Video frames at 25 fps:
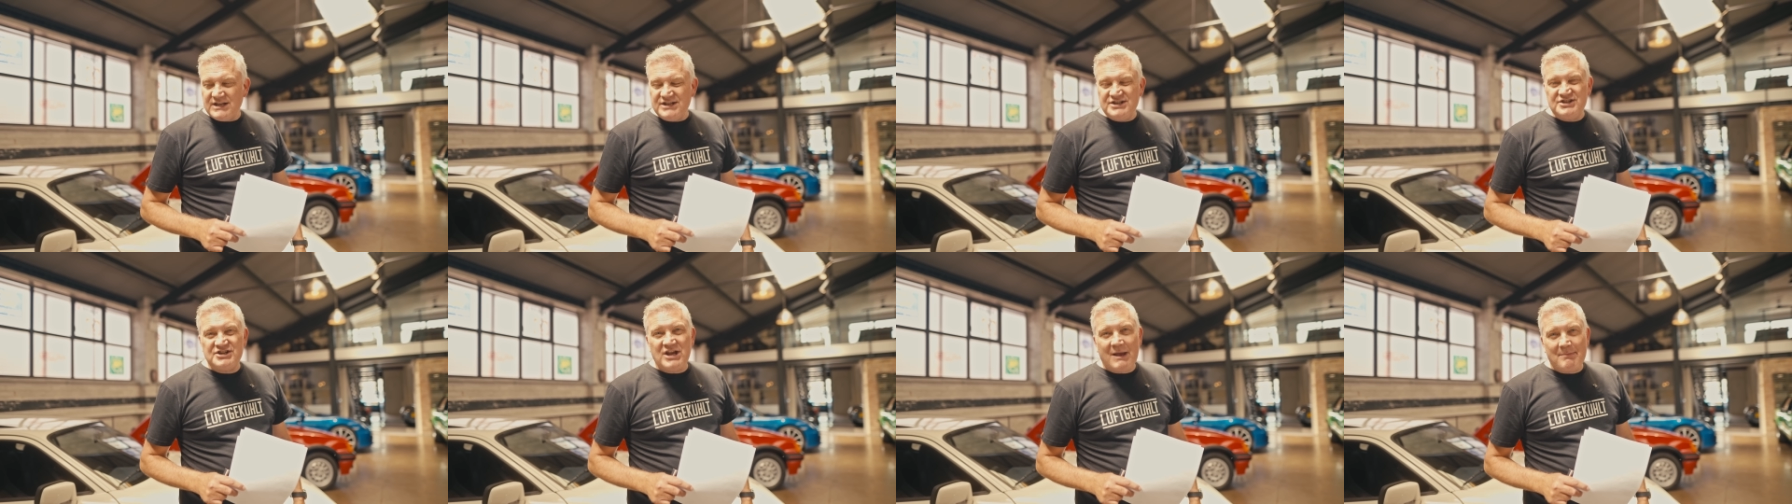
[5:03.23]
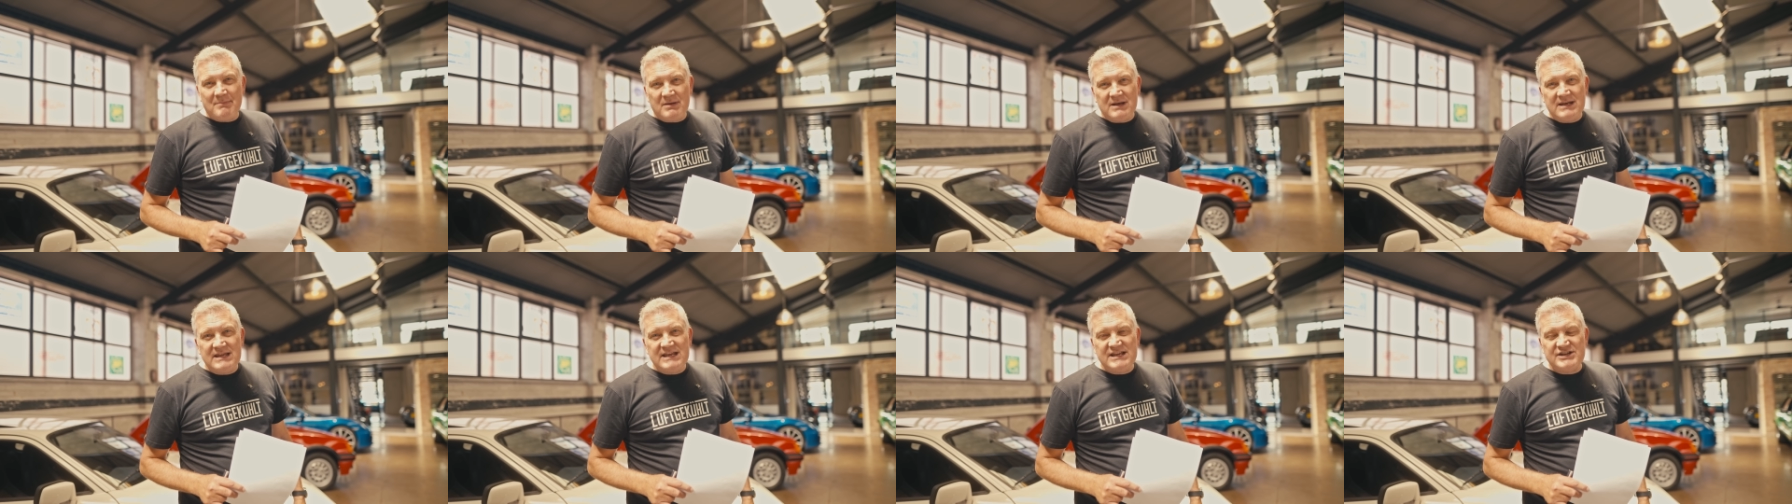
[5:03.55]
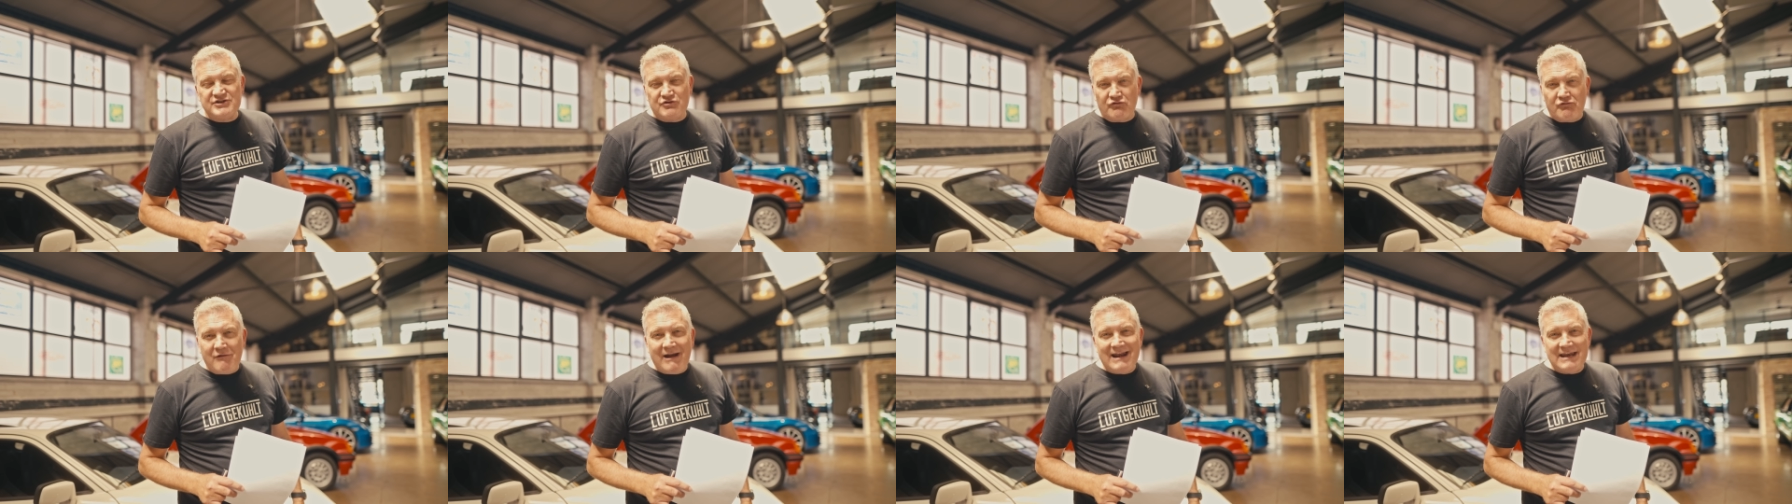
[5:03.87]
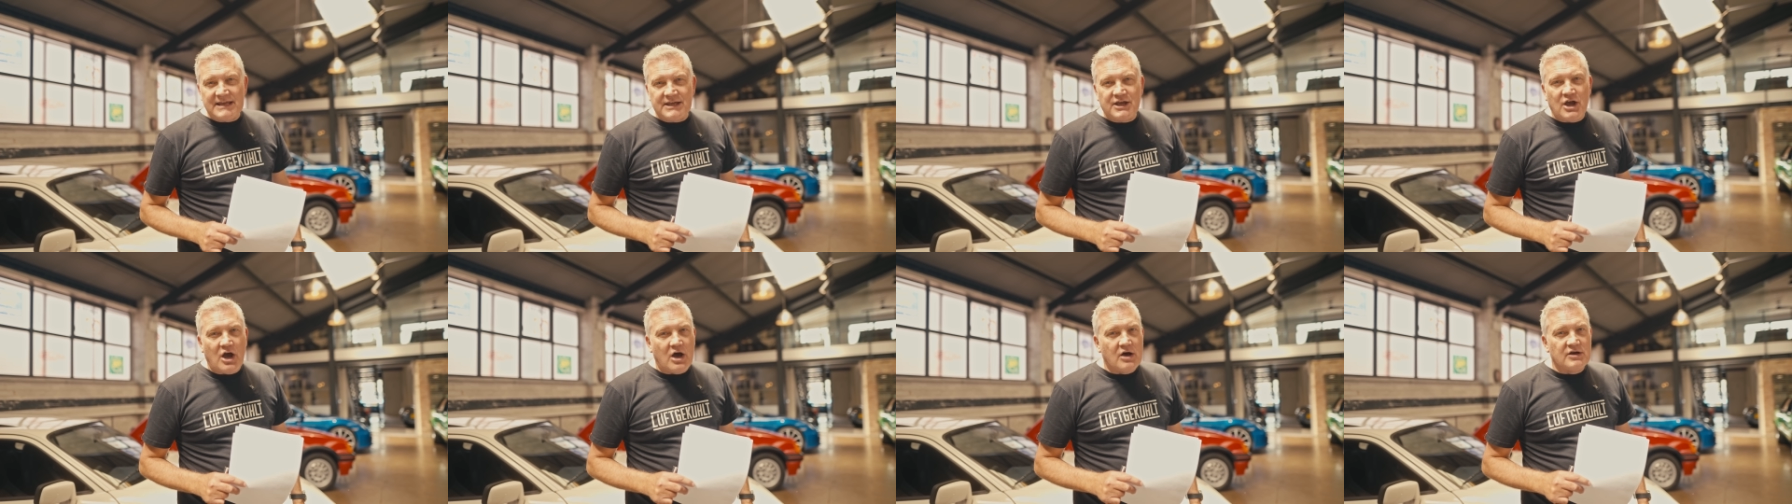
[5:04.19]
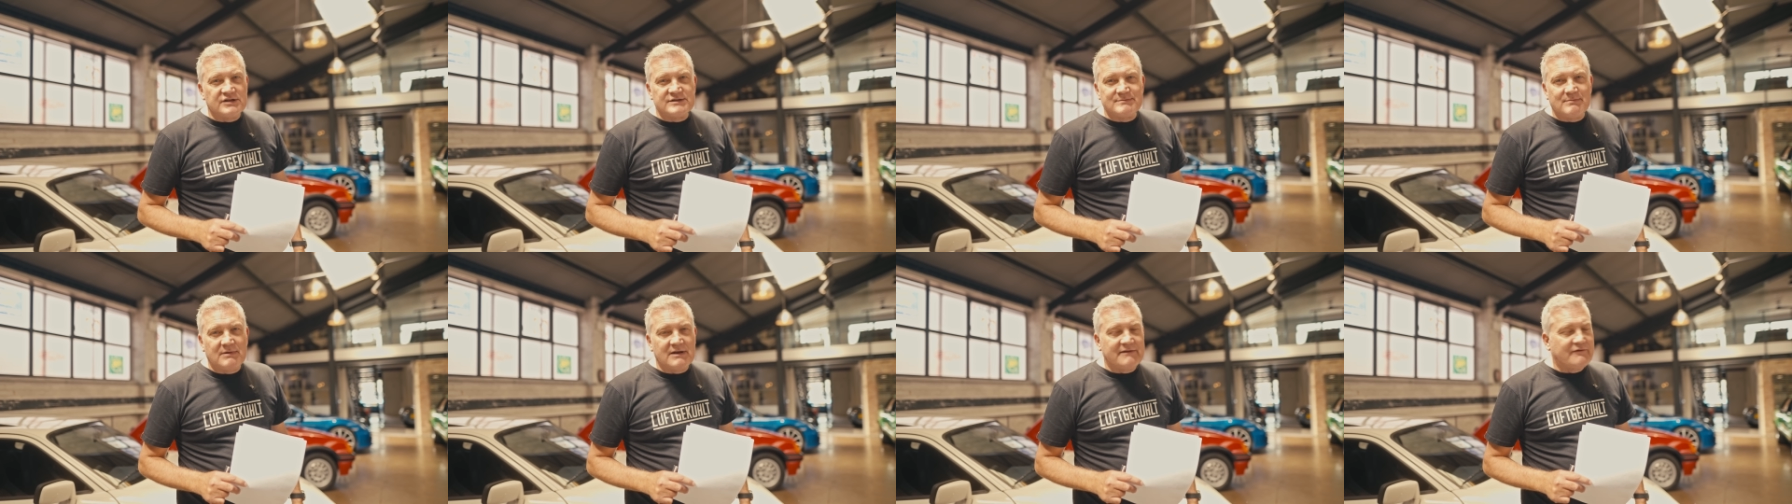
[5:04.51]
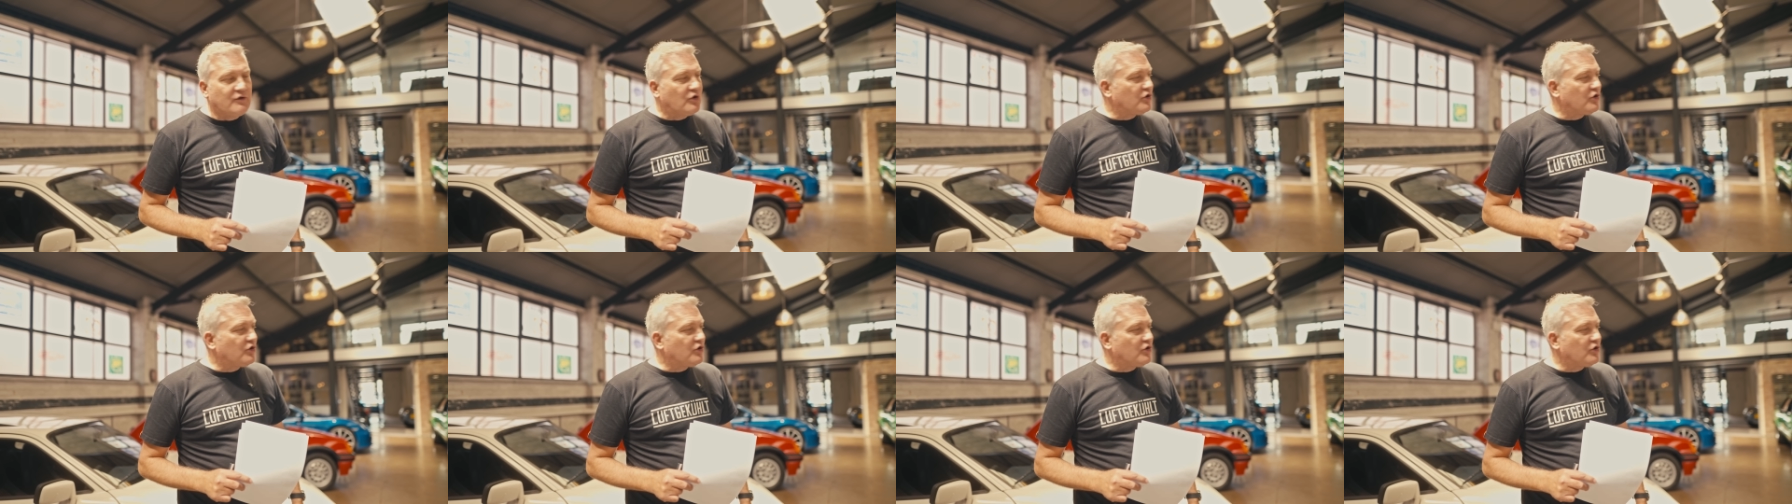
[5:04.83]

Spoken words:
Japanese rally cars, believe it